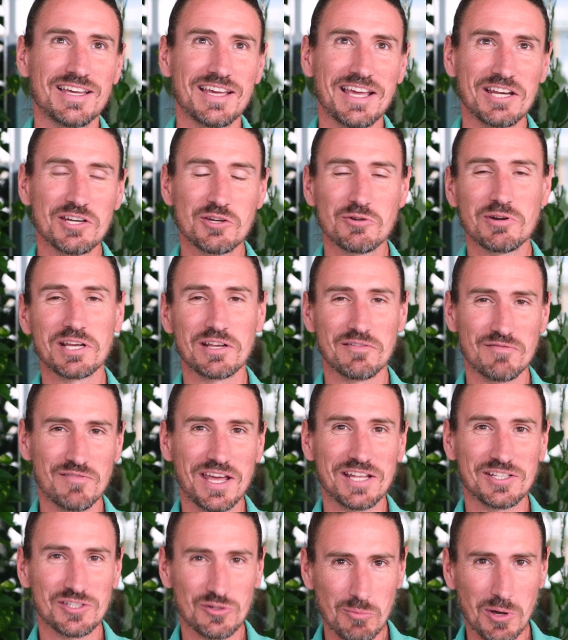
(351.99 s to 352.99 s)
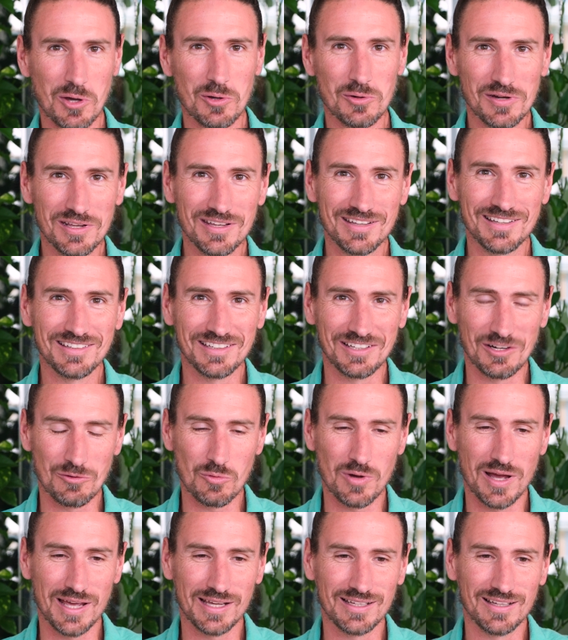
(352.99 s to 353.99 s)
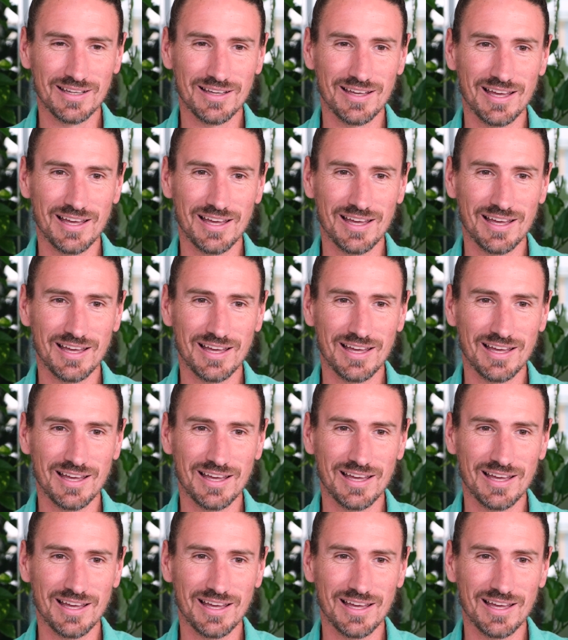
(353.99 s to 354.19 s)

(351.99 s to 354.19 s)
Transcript: entering advanced mode in a way.